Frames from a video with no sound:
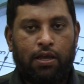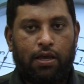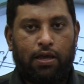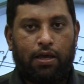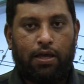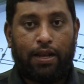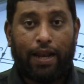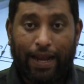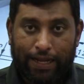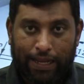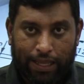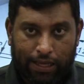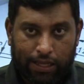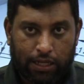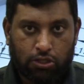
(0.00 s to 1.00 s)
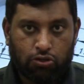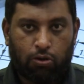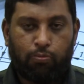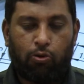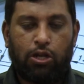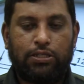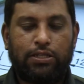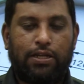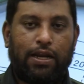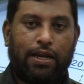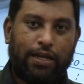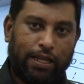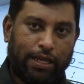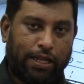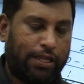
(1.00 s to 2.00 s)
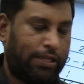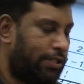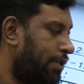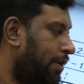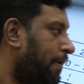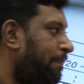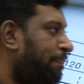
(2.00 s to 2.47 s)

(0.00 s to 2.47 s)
rate increase or policy rate decrease,